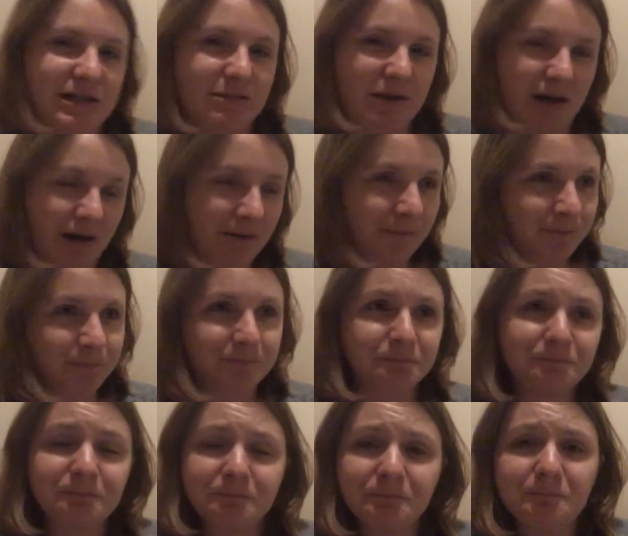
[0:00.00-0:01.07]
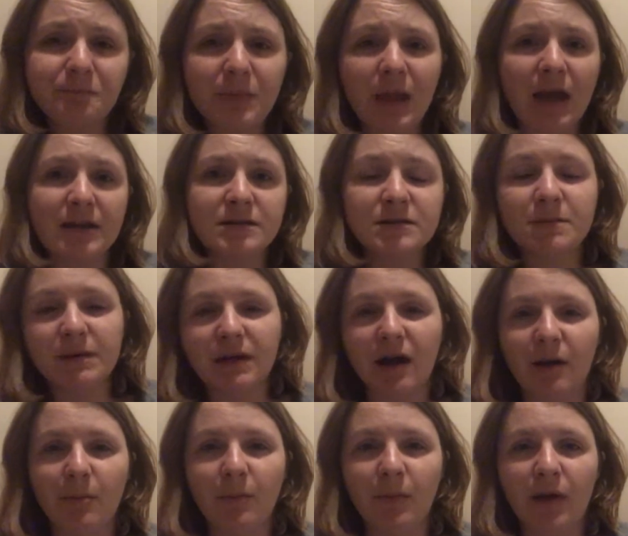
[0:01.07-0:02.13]
T B R as to
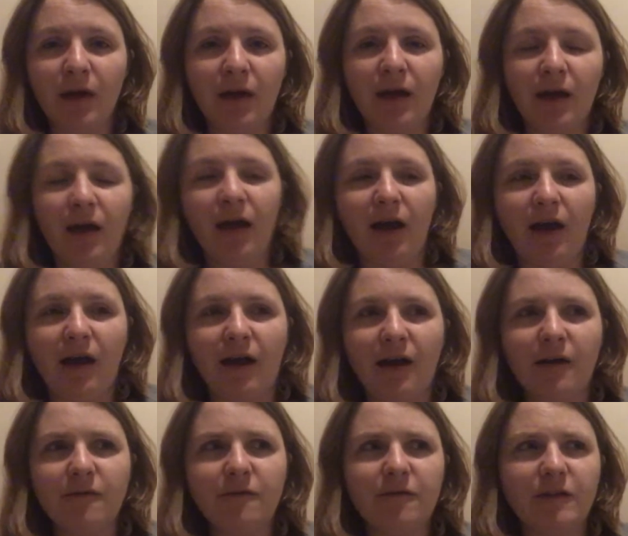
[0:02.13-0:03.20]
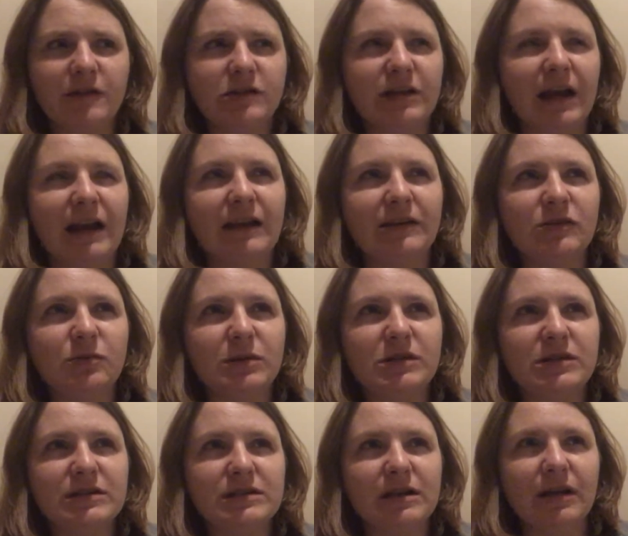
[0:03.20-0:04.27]
become uh, for the challenge,
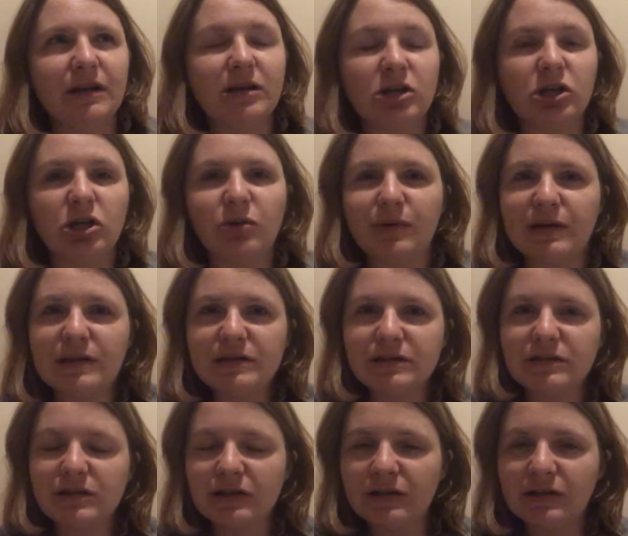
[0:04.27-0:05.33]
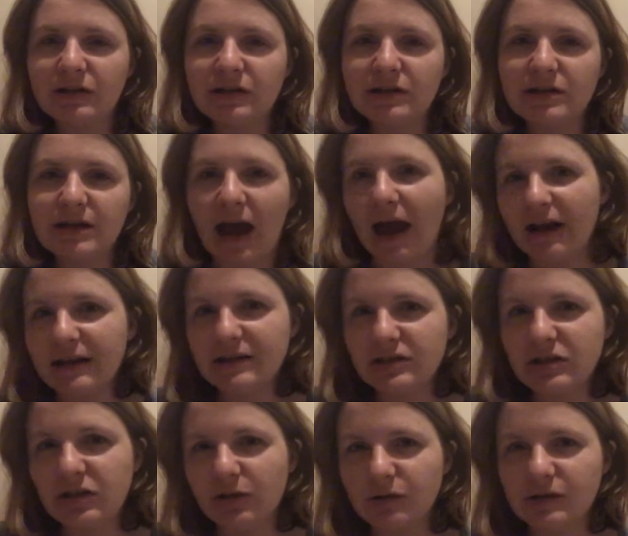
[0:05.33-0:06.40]
which is like newest
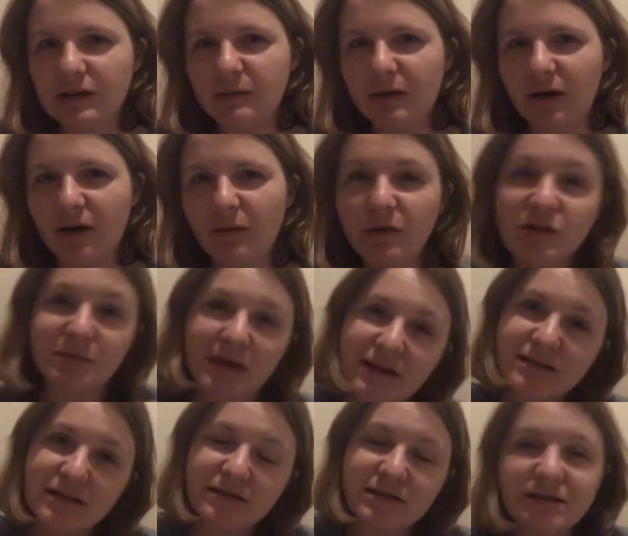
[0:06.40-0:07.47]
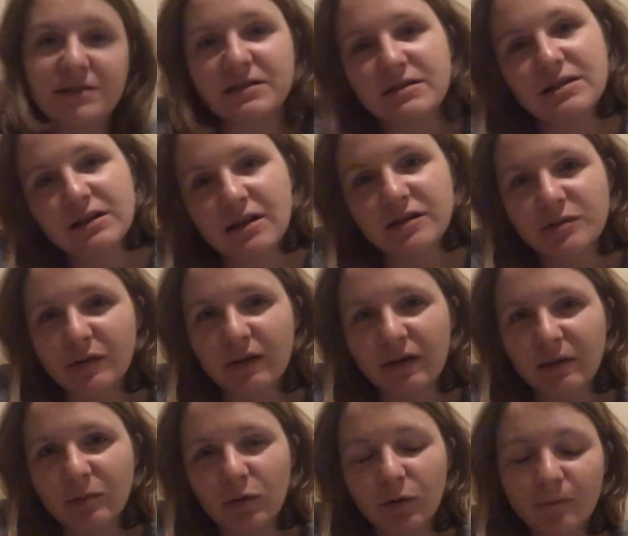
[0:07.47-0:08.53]
added to your T B R, which makes sense because it's the last one that
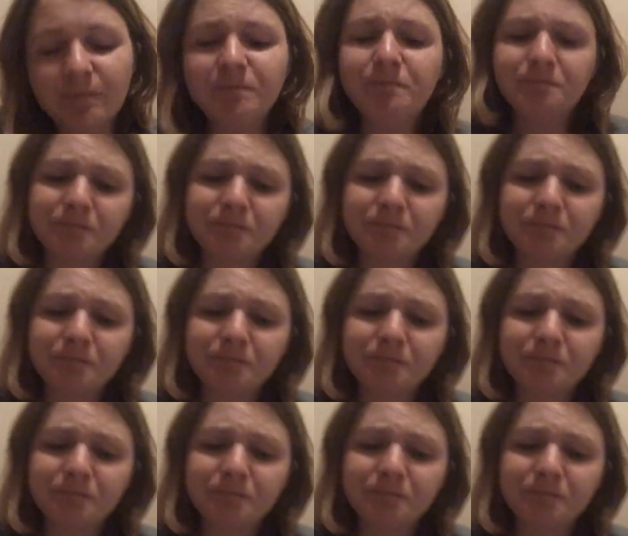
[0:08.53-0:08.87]
I bought